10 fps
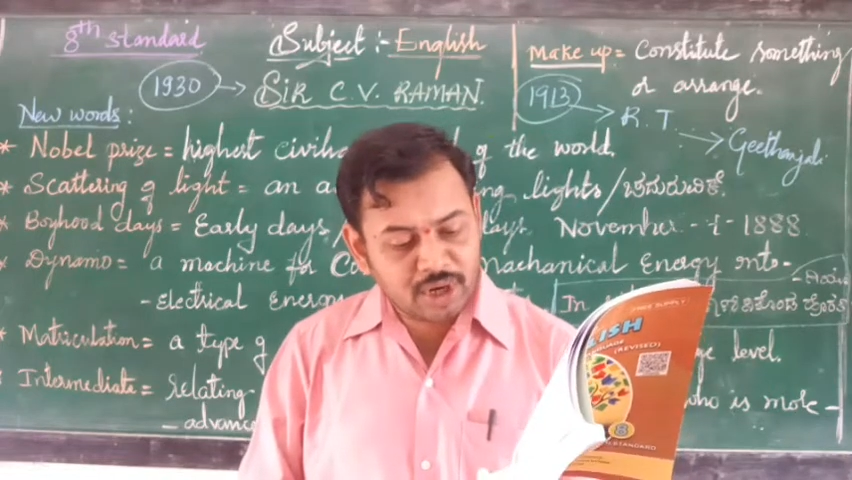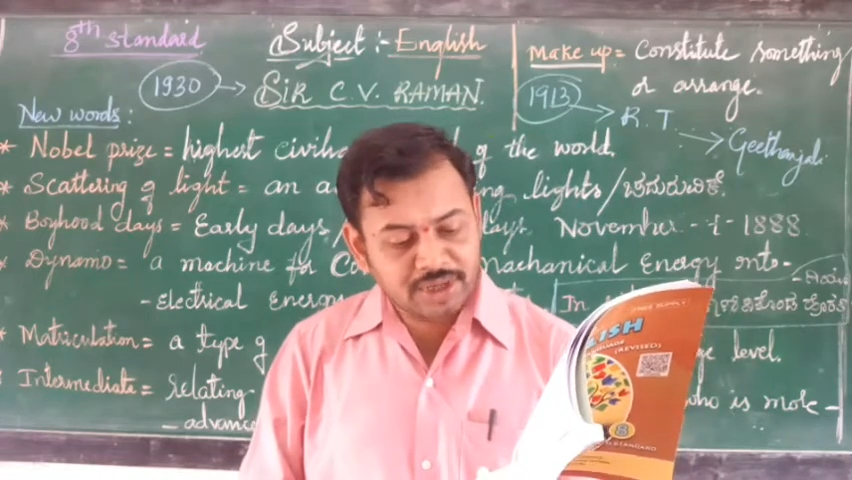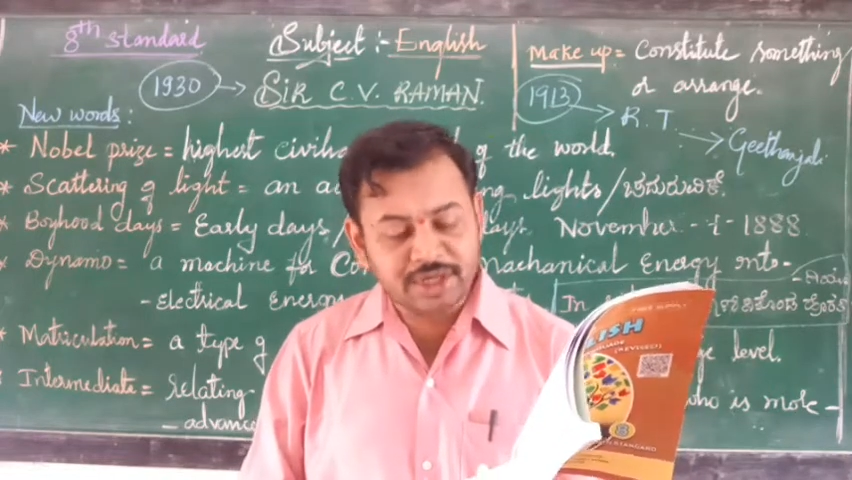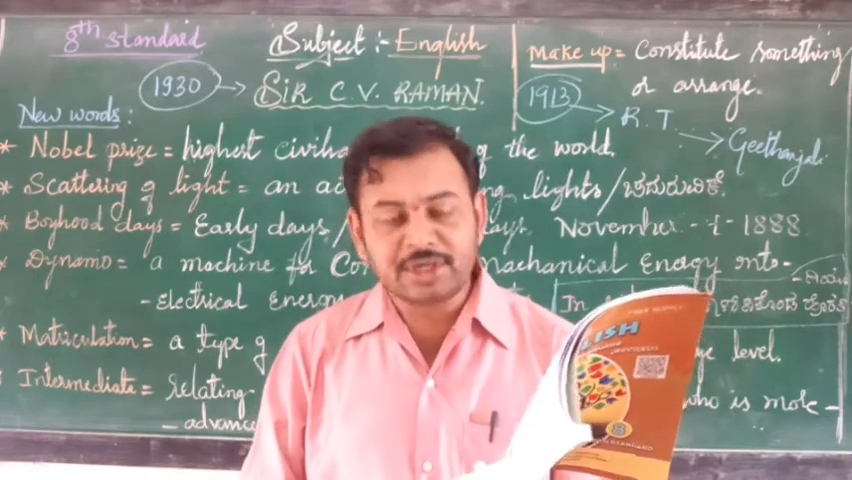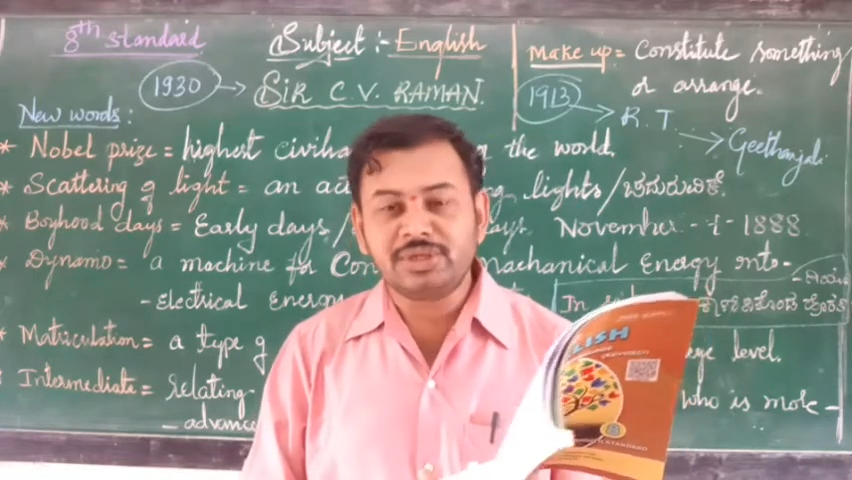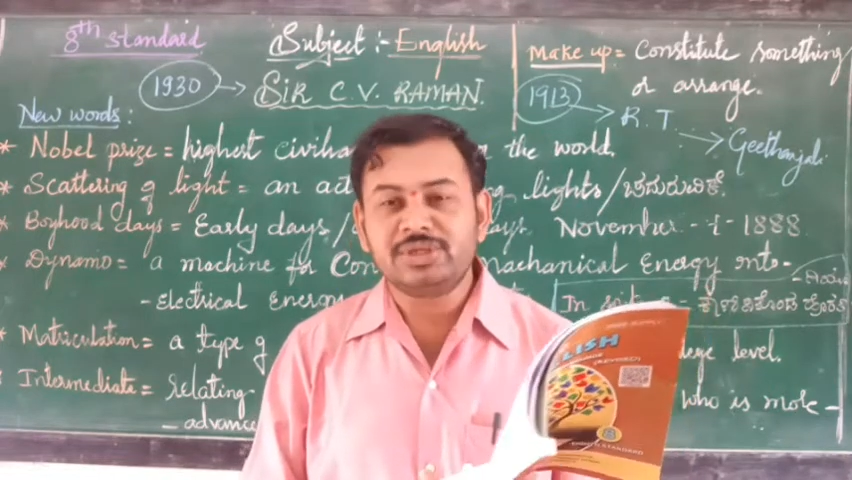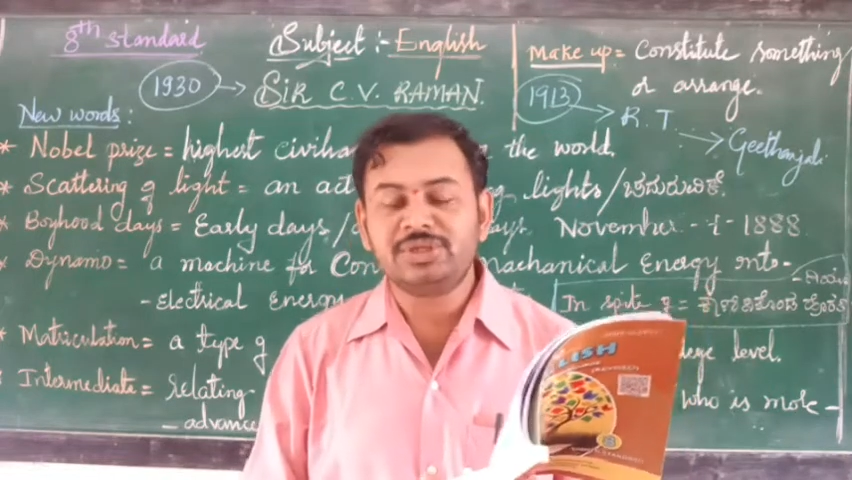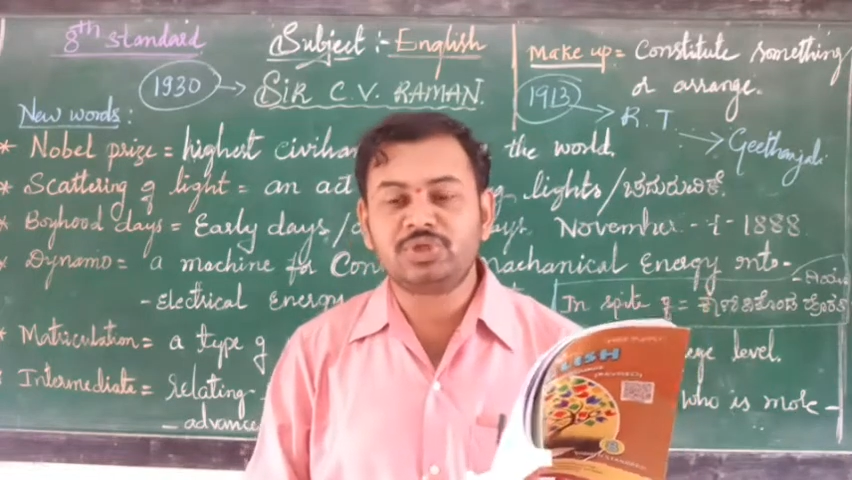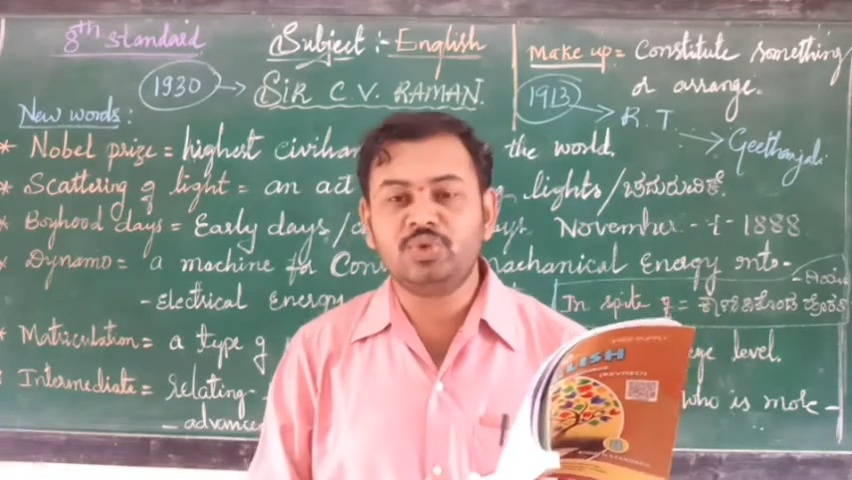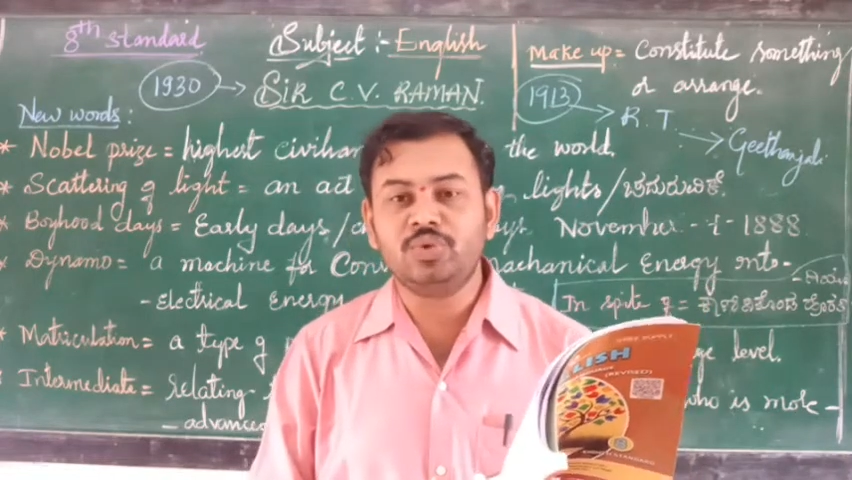attend
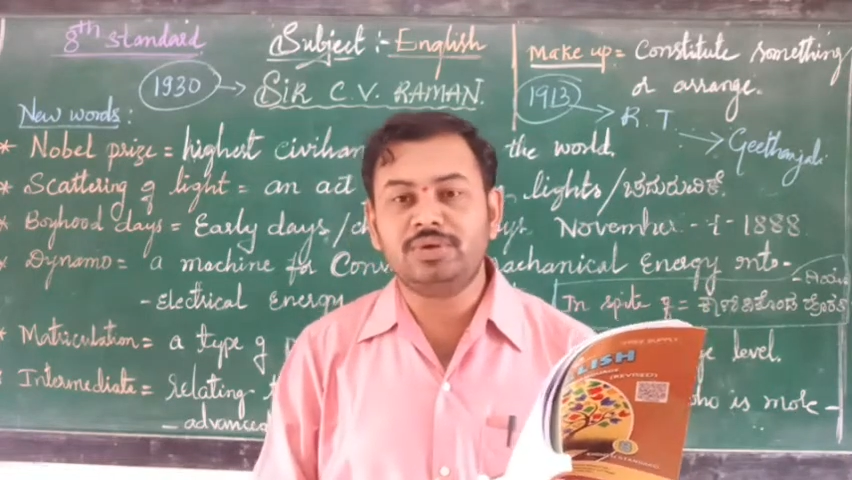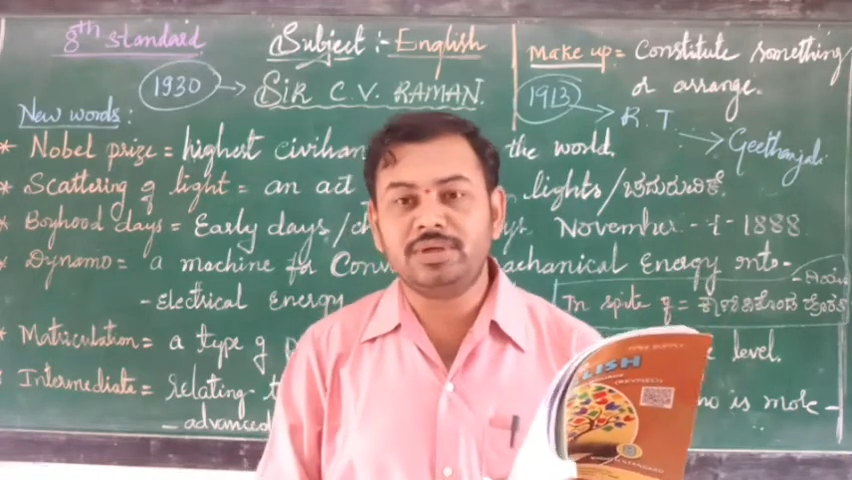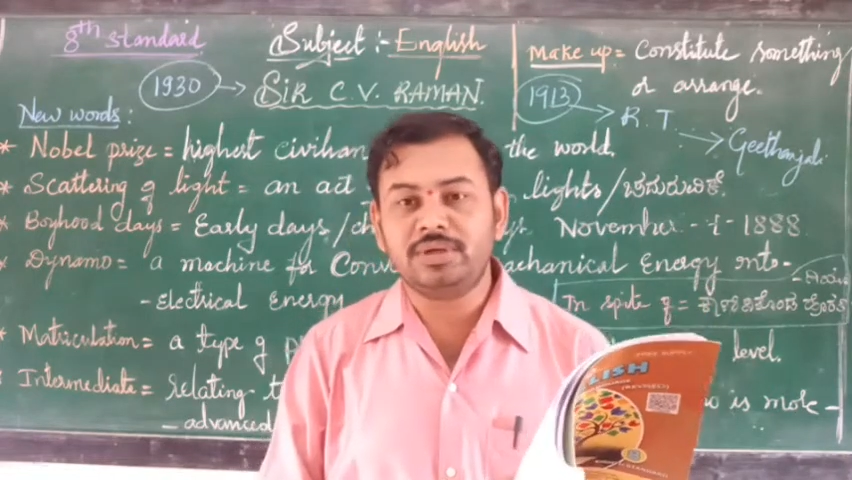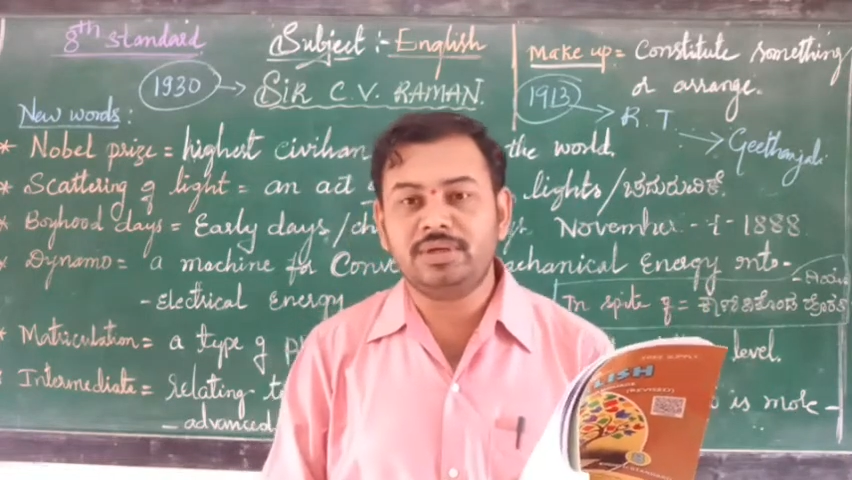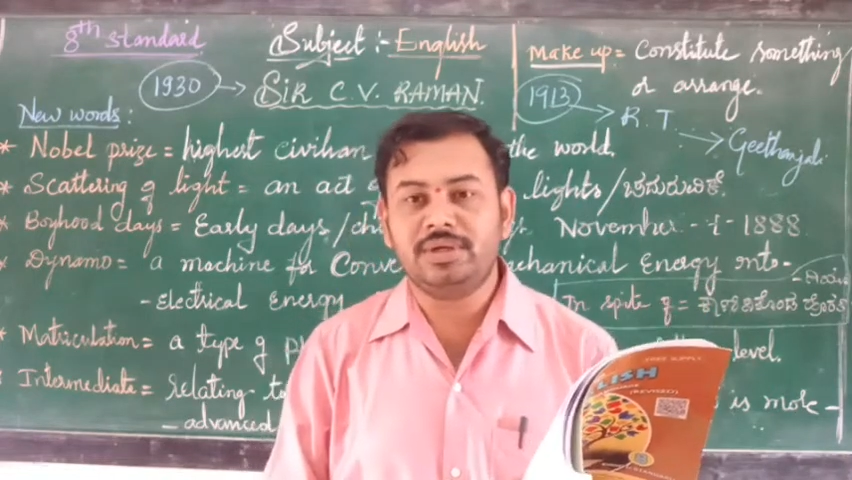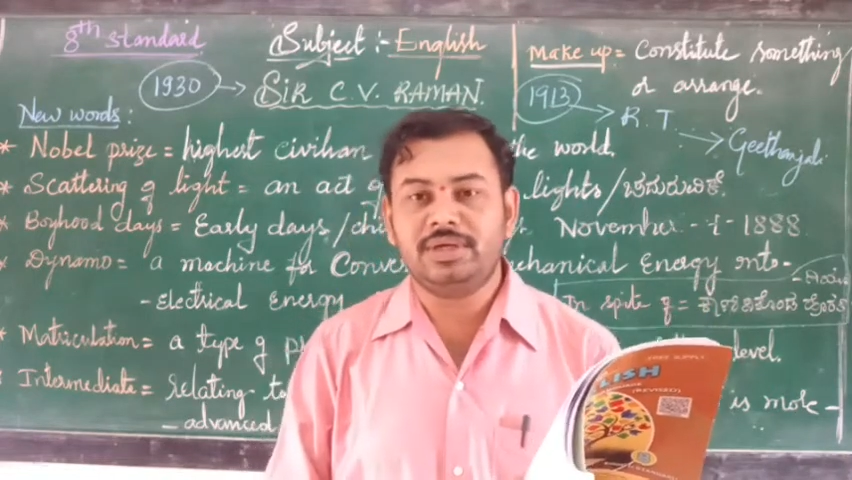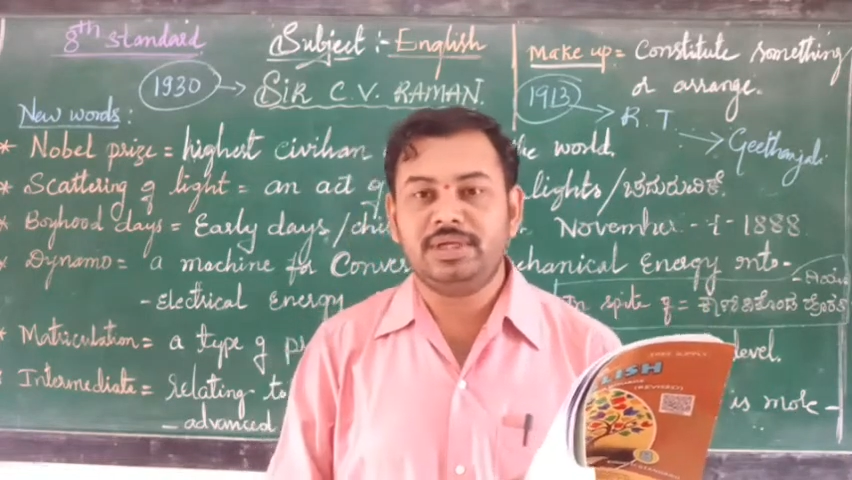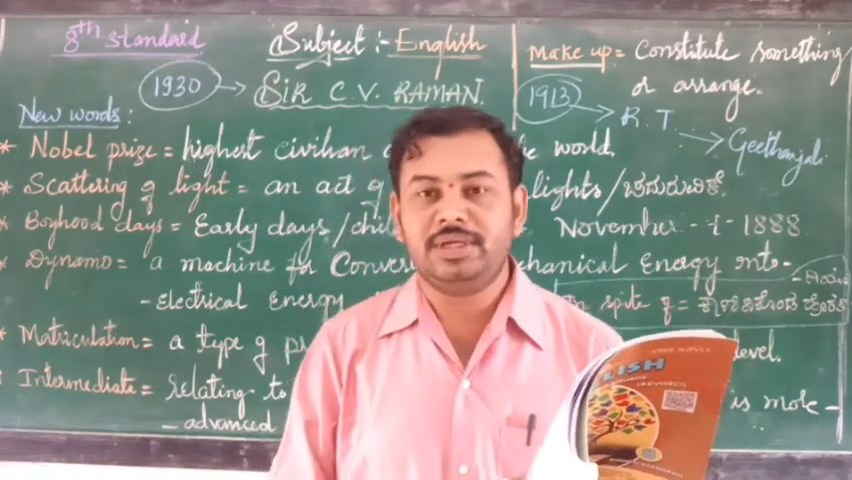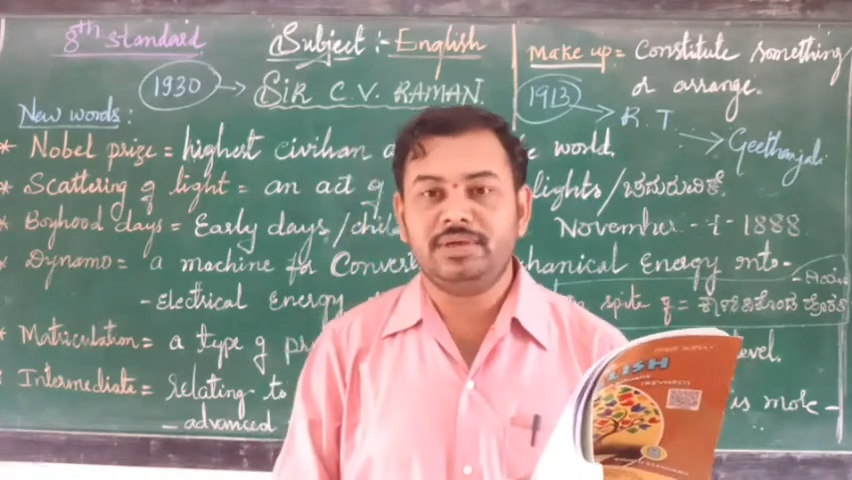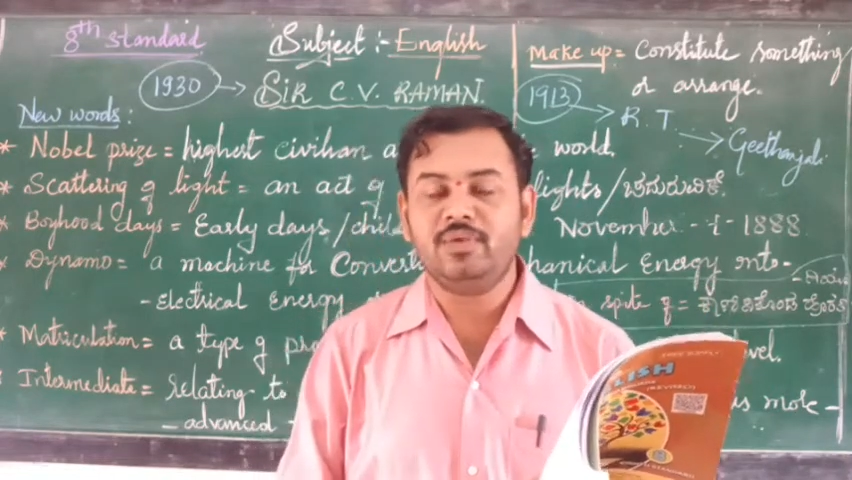school regularly.